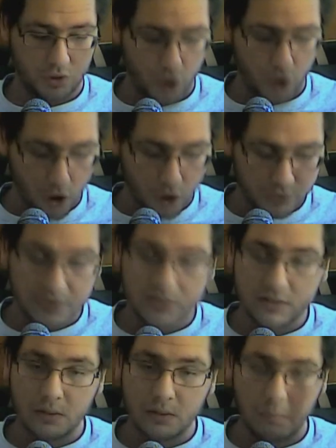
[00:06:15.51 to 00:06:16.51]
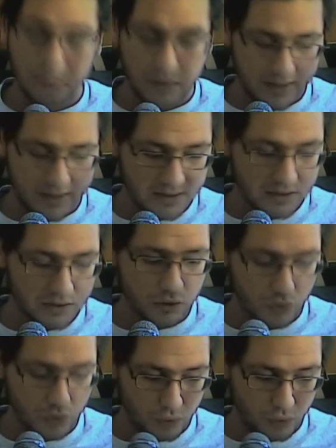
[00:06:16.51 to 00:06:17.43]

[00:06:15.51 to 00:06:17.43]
others players do.